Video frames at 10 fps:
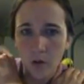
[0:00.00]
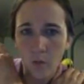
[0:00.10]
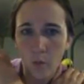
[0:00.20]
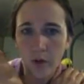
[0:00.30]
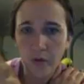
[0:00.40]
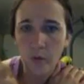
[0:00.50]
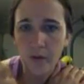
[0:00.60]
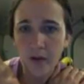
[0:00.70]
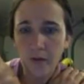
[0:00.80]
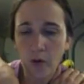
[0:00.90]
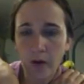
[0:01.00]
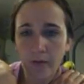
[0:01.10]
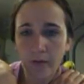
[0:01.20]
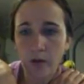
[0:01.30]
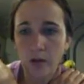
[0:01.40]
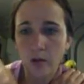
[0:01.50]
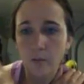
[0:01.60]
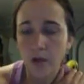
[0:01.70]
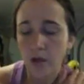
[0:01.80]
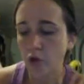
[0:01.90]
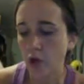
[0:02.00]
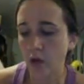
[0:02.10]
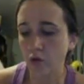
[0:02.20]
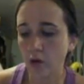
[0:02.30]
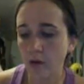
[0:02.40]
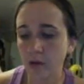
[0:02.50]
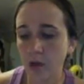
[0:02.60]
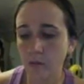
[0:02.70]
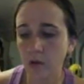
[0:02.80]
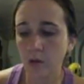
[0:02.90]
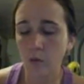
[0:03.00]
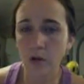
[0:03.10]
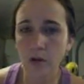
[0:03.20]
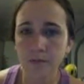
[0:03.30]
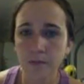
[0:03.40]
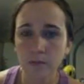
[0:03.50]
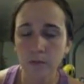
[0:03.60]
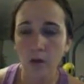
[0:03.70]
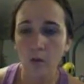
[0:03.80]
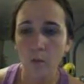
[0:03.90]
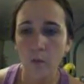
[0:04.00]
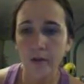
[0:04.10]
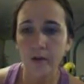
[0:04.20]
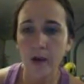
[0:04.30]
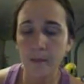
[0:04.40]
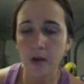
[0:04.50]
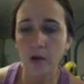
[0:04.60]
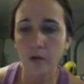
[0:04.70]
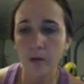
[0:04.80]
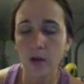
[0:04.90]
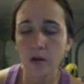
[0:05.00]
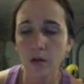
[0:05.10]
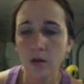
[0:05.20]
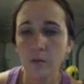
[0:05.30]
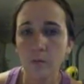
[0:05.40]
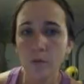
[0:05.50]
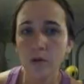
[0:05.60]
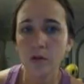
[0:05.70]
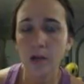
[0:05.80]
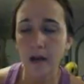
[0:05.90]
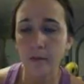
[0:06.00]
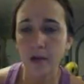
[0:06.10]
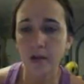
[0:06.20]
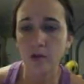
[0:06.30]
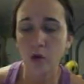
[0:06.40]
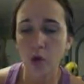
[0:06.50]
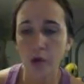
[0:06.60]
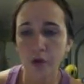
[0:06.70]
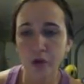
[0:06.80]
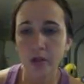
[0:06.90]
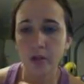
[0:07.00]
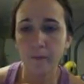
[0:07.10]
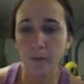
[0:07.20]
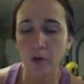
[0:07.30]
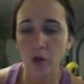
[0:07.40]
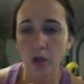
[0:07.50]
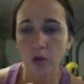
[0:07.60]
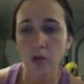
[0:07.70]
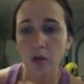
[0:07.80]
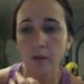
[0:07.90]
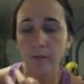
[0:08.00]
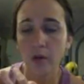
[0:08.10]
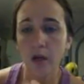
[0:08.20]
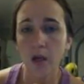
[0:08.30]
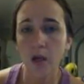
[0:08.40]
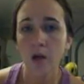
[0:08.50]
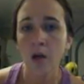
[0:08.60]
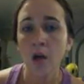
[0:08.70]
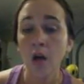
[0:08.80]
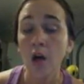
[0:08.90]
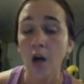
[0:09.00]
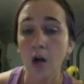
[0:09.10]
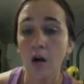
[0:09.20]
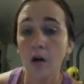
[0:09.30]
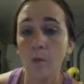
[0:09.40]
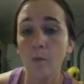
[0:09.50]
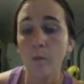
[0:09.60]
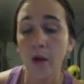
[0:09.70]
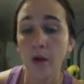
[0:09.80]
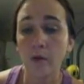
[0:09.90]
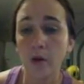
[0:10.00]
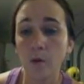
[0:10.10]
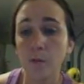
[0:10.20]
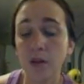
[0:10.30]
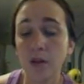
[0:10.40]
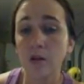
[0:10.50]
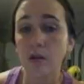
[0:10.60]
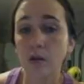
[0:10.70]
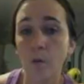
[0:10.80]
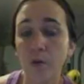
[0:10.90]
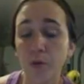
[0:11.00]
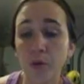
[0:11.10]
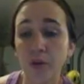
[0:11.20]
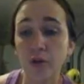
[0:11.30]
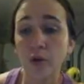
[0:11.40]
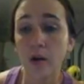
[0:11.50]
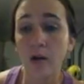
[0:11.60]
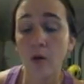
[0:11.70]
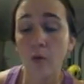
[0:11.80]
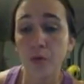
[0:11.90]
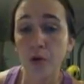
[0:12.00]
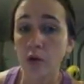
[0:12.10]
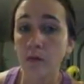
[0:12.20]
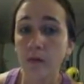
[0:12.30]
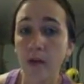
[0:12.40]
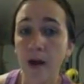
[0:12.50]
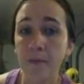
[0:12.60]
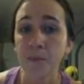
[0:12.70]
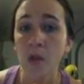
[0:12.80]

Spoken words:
With or without the grant, there needs to be a change of some sort, whether that be curriculum, database instruction, differentiation. I feel like a curriculum is needed, so with or without the grant, I will push for that.